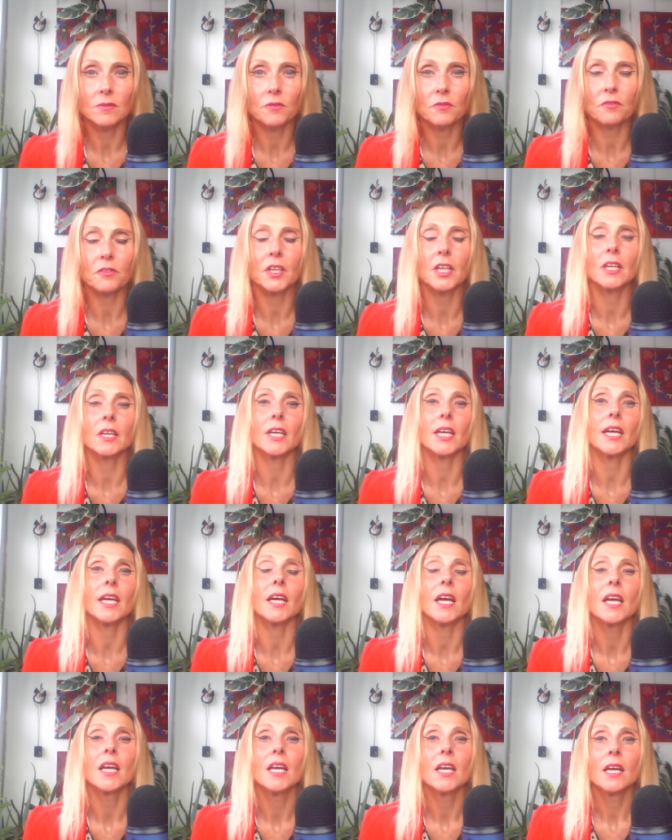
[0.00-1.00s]

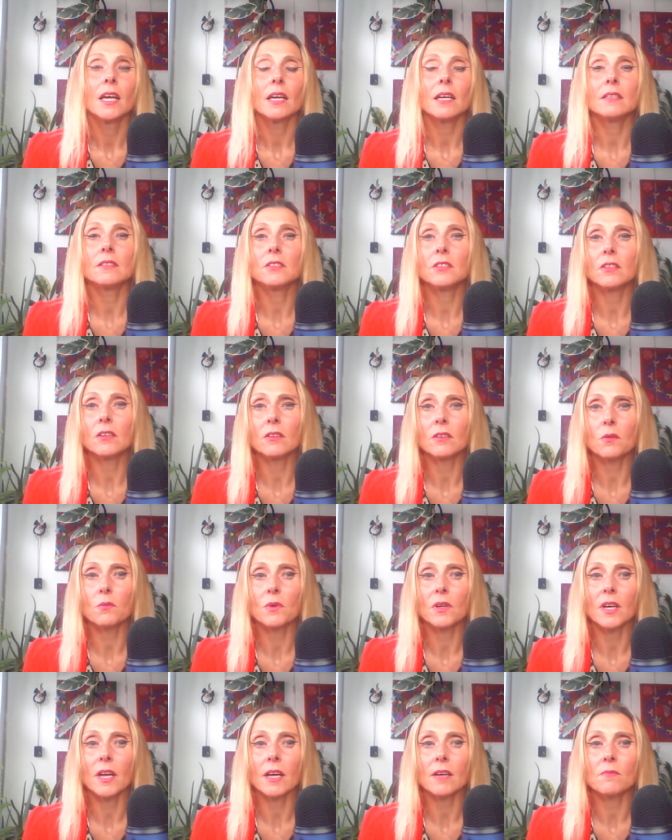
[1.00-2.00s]
feeling, and the other
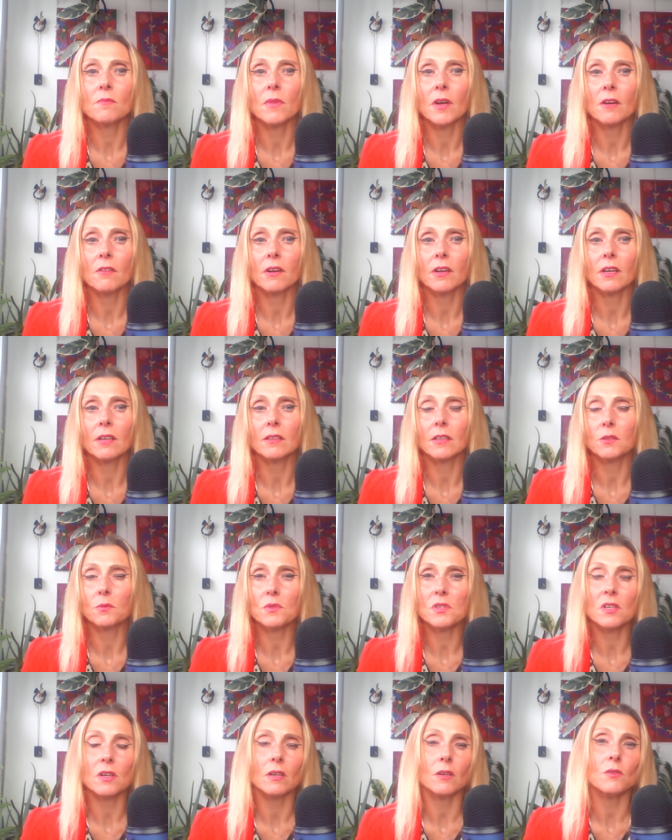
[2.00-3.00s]
one American that
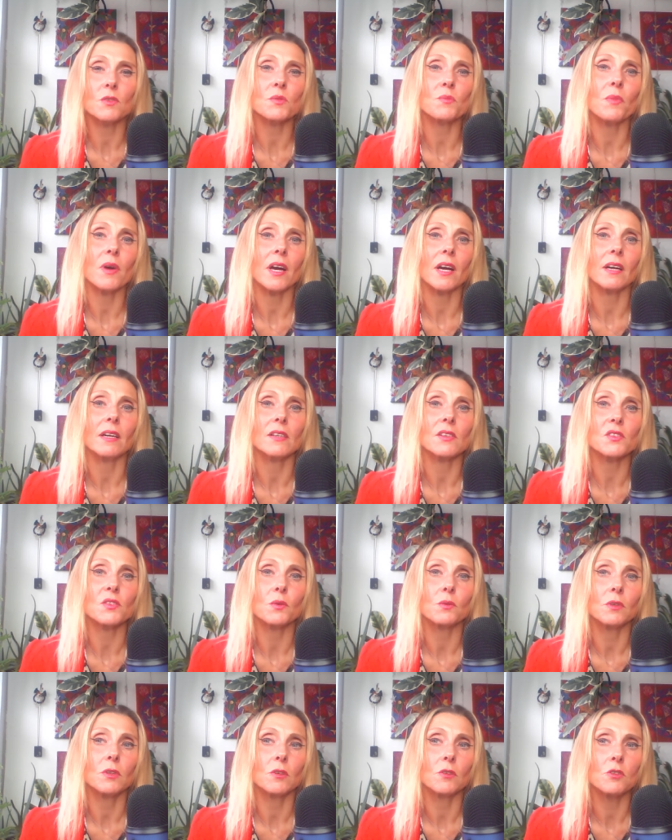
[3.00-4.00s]
was close by.
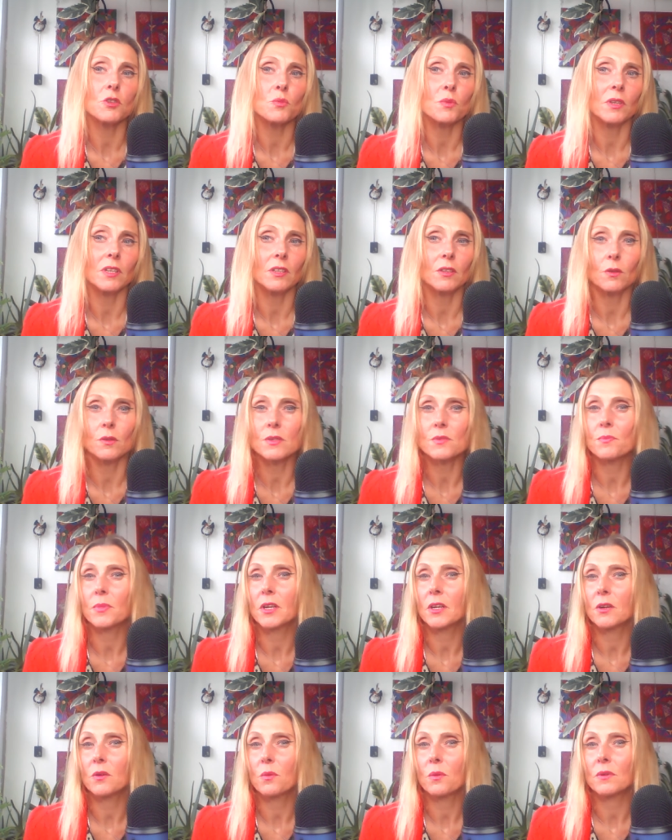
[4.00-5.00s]
So usually those
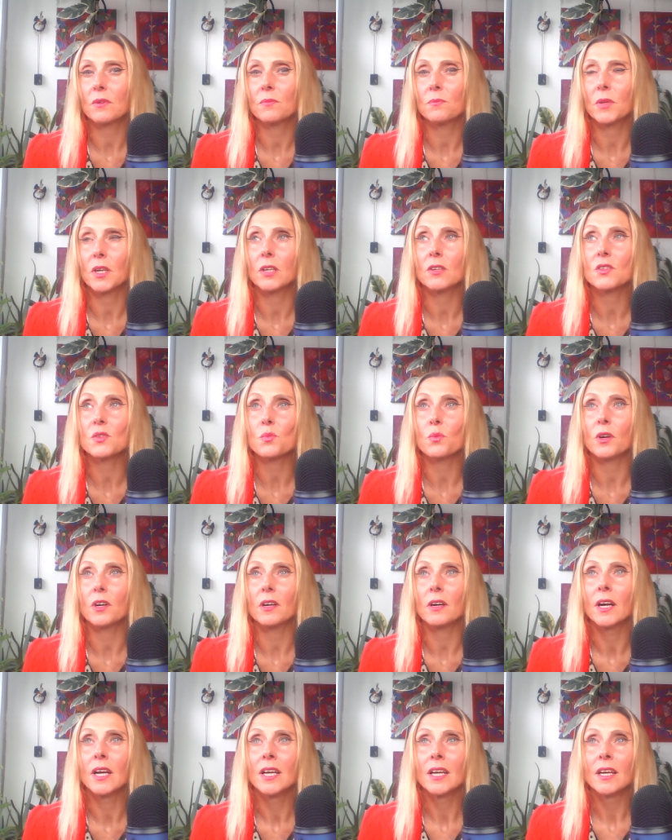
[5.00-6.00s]
beer, beers
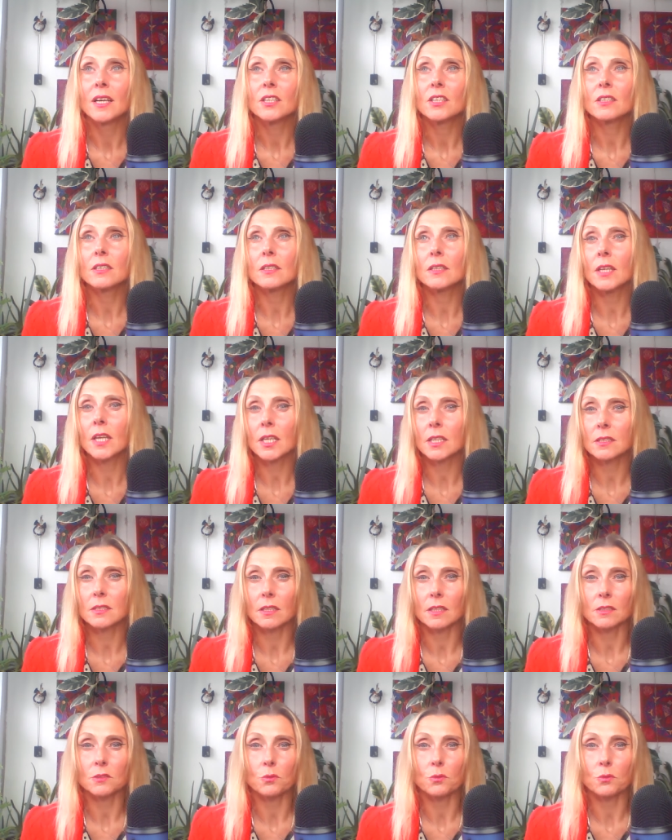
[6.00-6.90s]
were connected